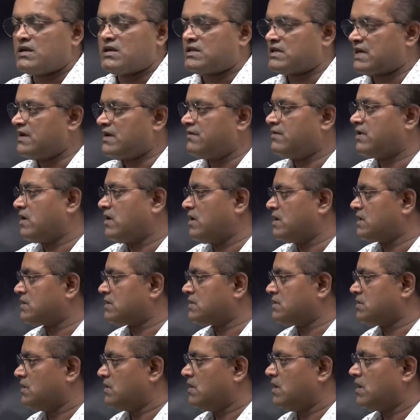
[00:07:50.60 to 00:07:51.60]
driver
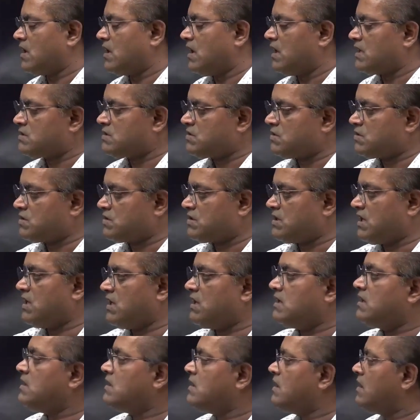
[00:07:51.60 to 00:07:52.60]
also, and also to the
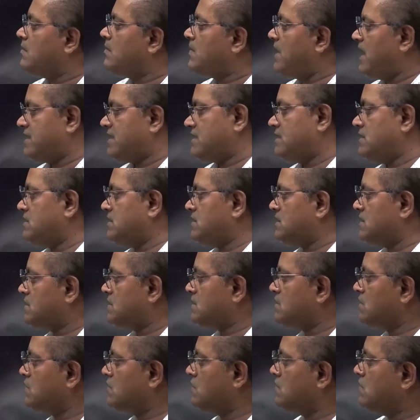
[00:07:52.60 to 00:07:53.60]
passenger.
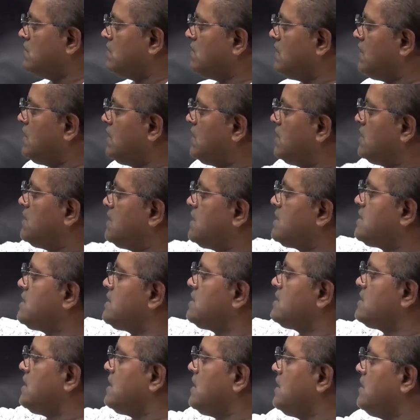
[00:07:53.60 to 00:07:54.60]
So this
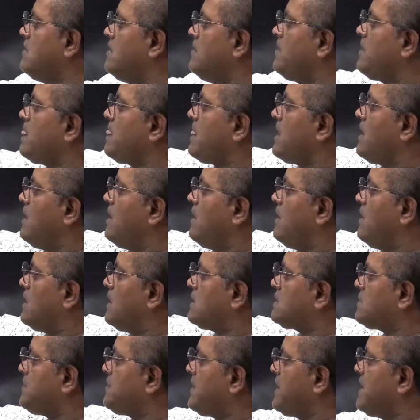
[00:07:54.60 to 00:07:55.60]
is the
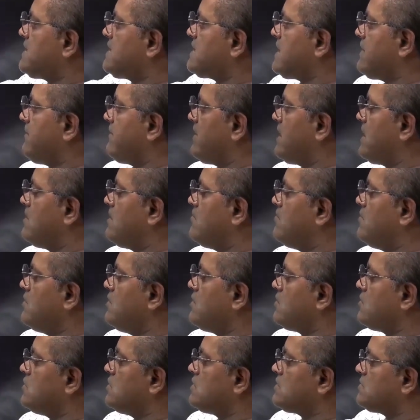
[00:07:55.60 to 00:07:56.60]
space available
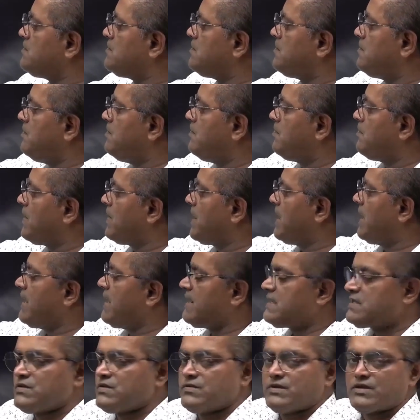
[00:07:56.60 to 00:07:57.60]
to
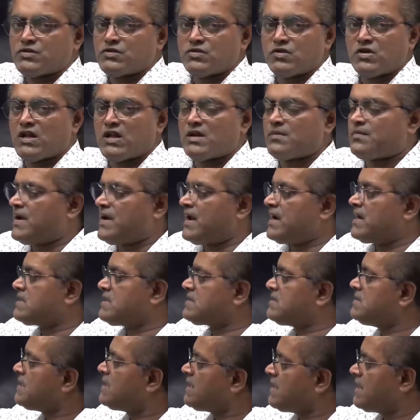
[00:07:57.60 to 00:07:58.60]
place your solar
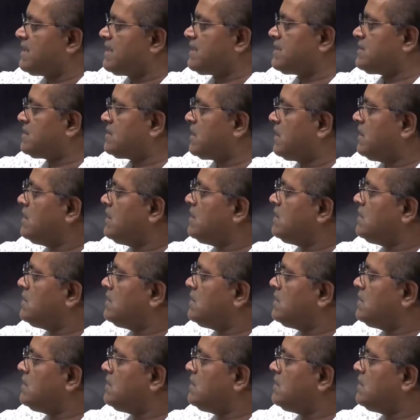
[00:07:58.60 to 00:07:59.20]
panels in the e-rickshaw.